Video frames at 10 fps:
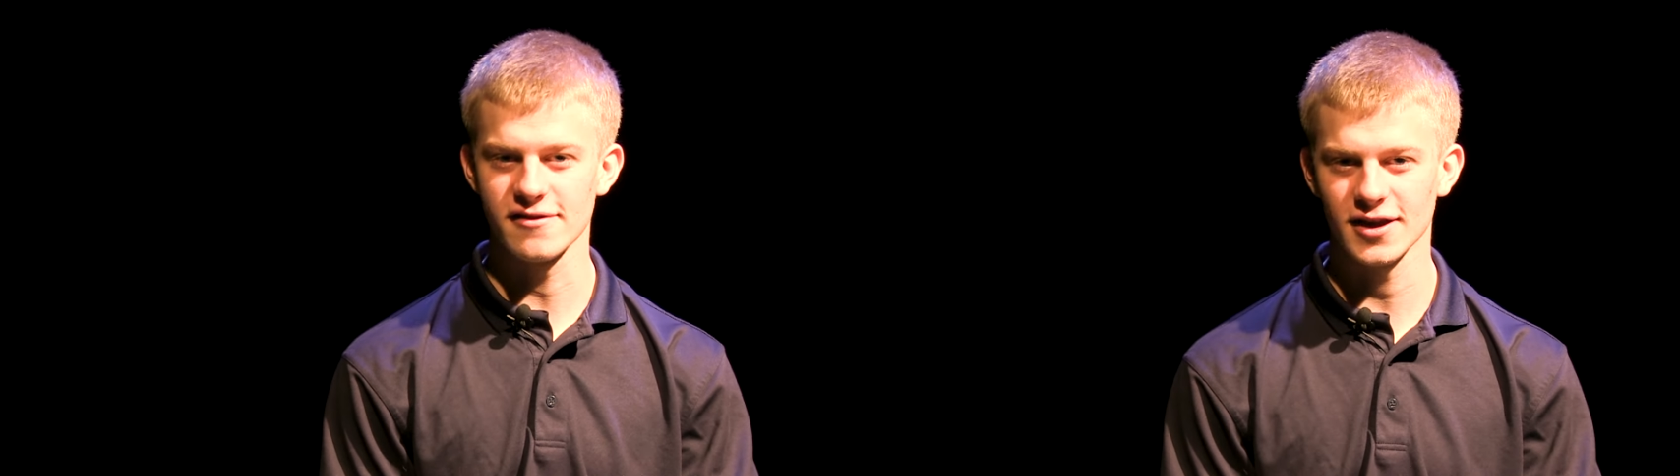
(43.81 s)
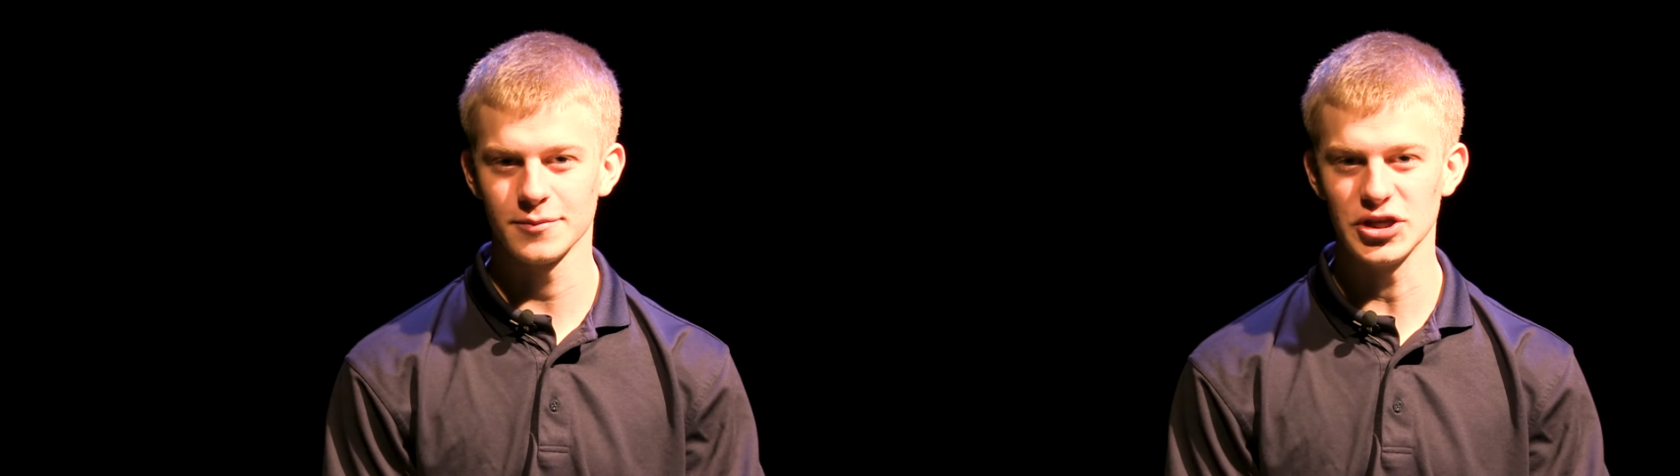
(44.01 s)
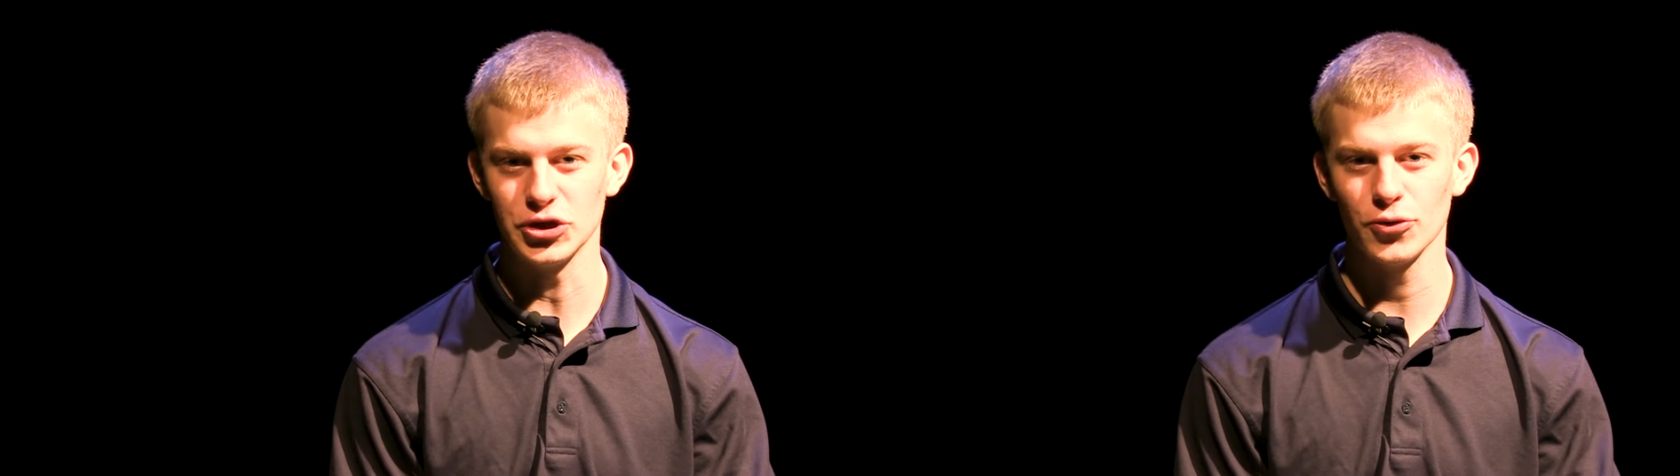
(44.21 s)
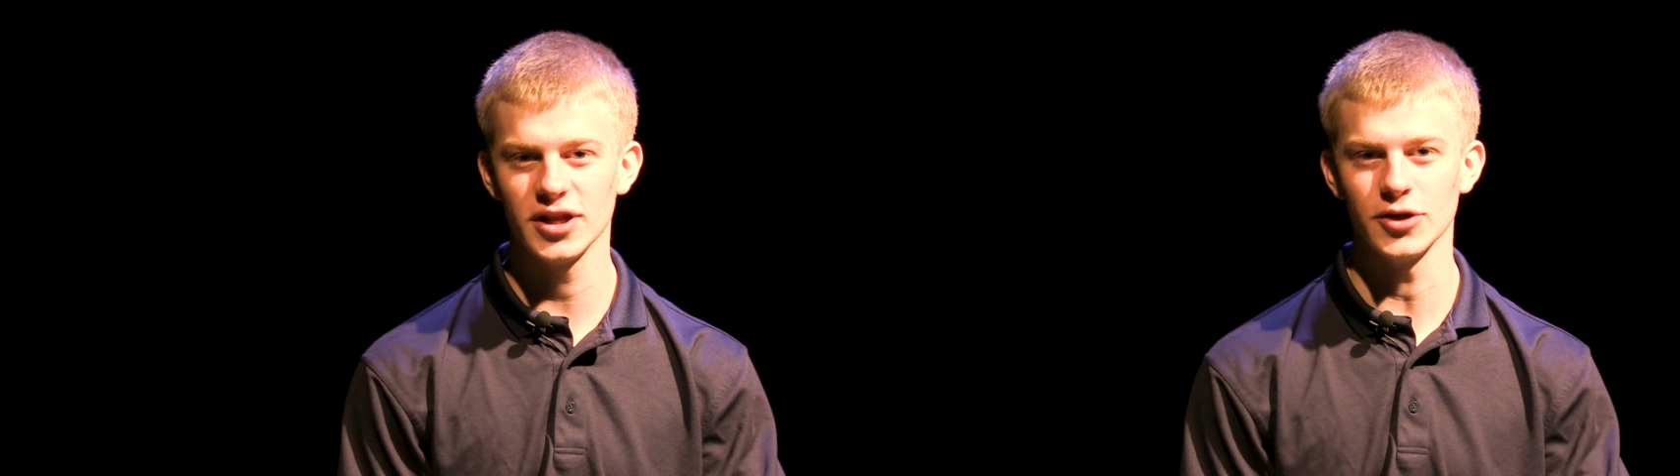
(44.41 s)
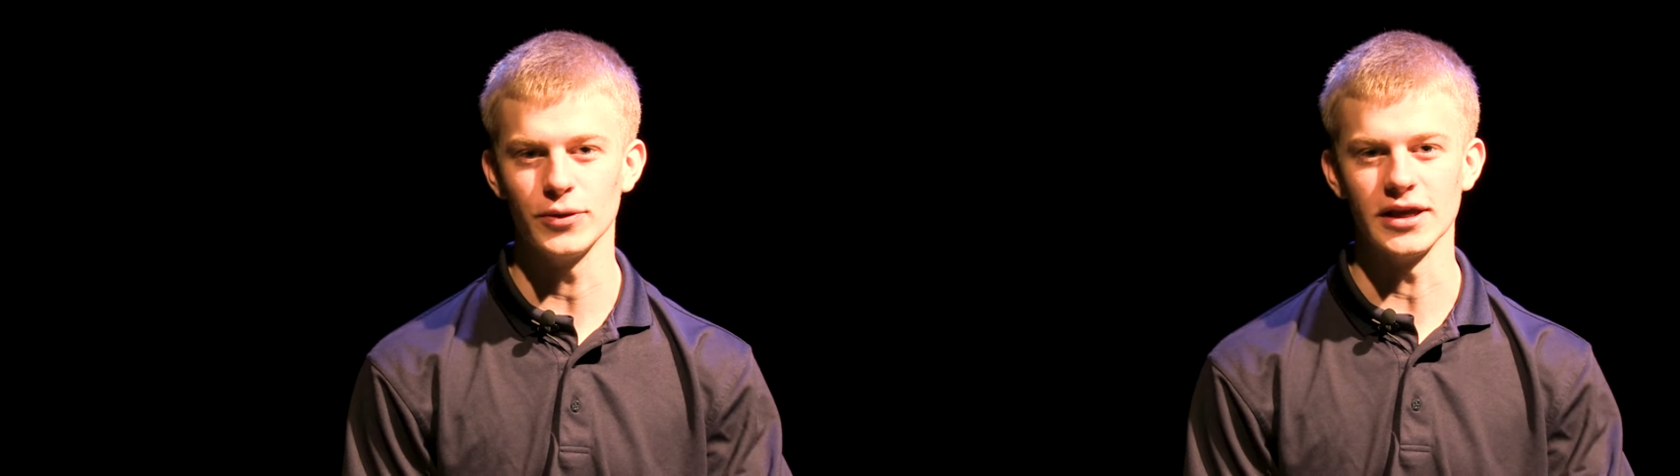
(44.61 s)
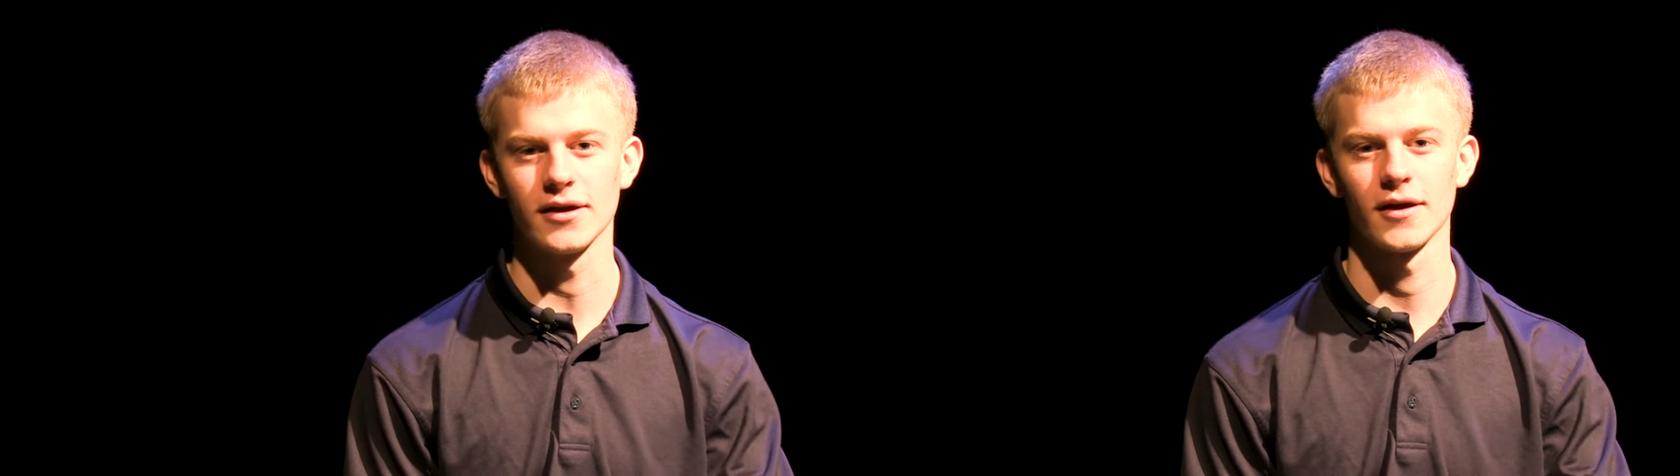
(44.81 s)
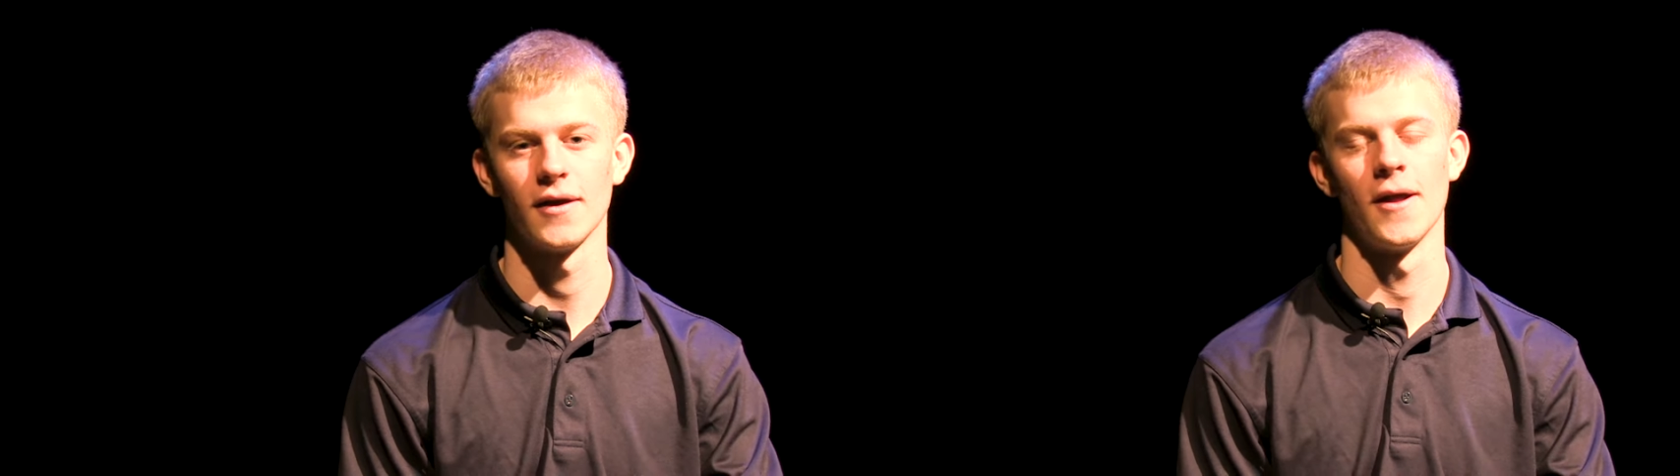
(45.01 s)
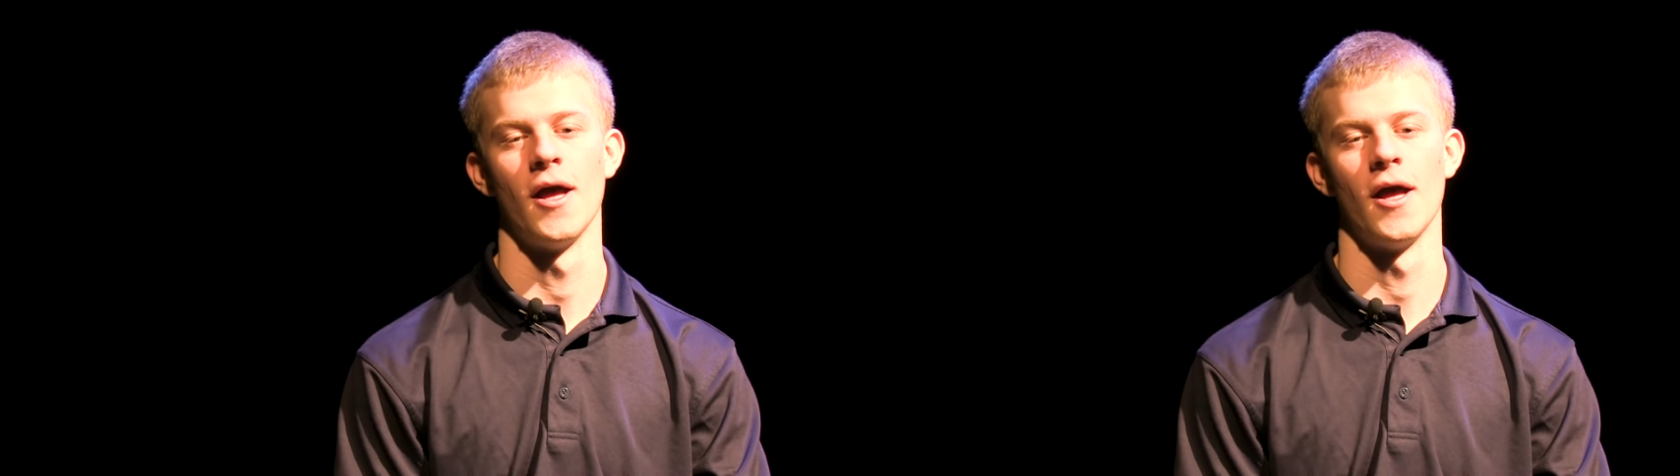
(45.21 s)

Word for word: is gonna be Unity Week.